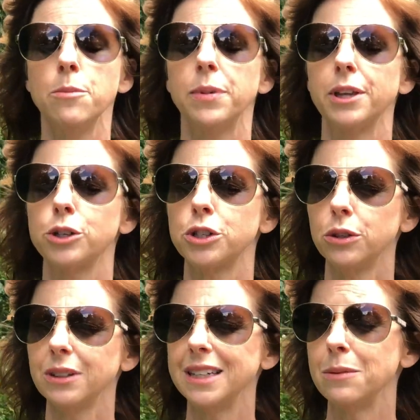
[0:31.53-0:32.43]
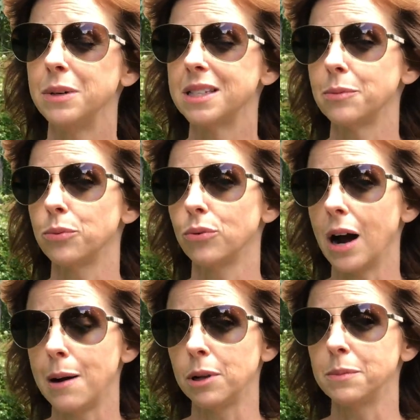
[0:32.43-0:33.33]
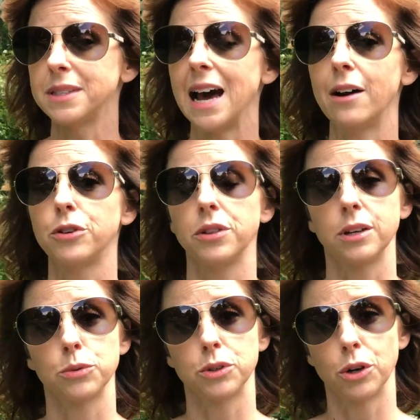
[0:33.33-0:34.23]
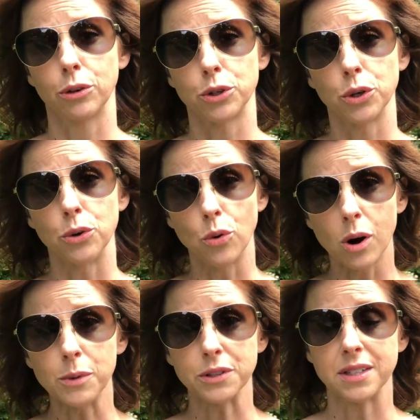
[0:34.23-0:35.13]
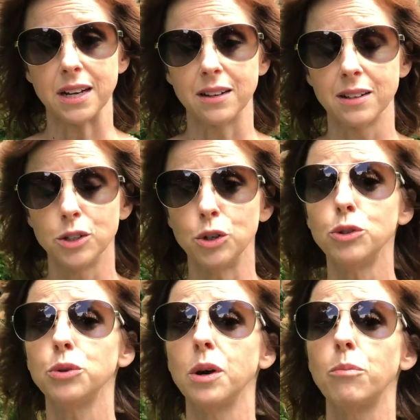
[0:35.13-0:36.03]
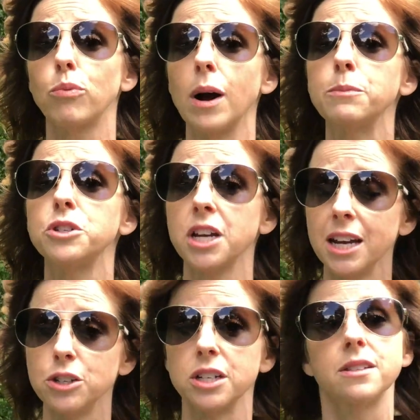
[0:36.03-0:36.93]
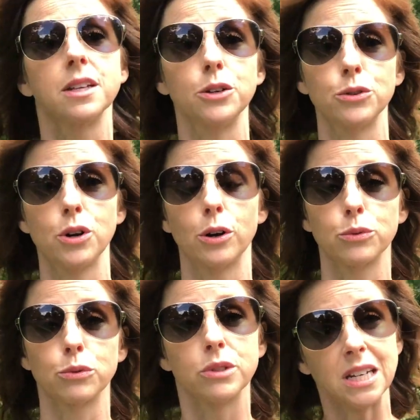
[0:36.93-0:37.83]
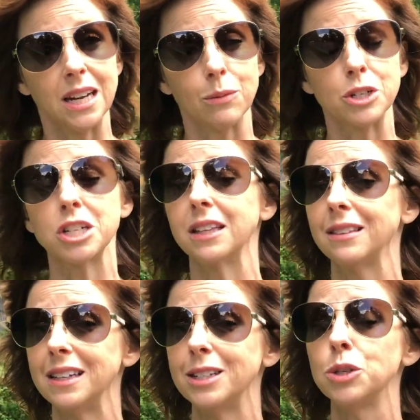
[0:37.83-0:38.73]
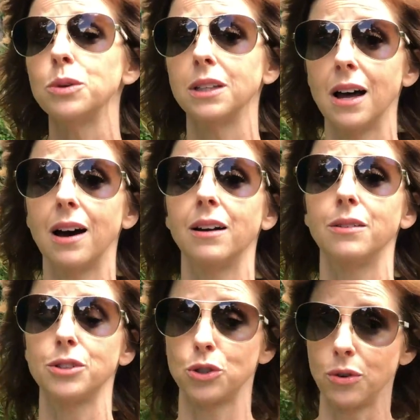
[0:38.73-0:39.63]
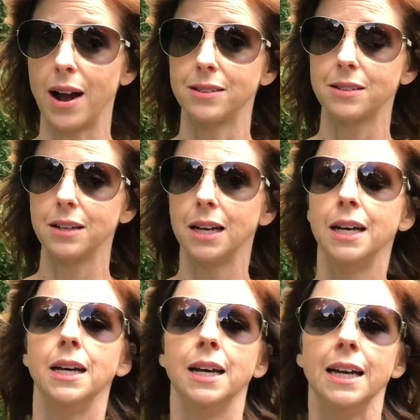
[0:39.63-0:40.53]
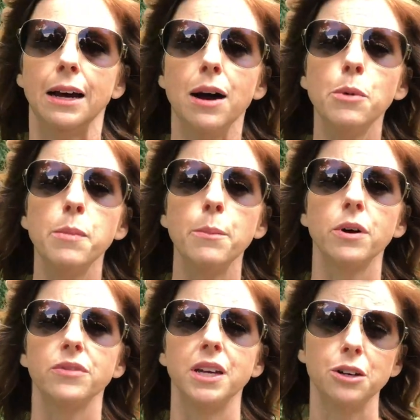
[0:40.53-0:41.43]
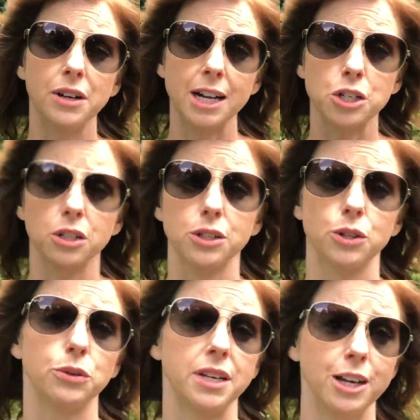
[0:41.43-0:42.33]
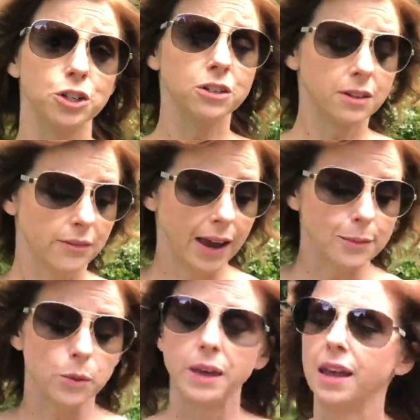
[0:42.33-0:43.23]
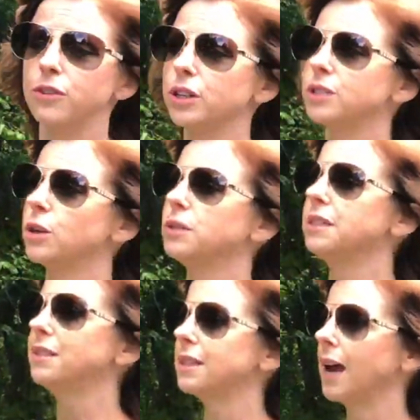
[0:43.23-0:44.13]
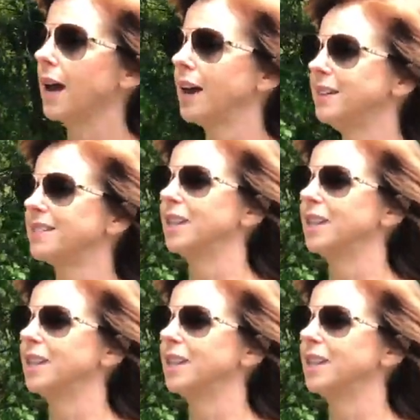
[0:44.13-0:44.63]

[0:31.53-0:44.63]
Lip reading: but there certainly can be some problems after things return to normalcy due to abrupt changes in your dog's routine, which can lead to a lot of stress. Now, I'm a member of the International Association of Animal Behavior Consultants, and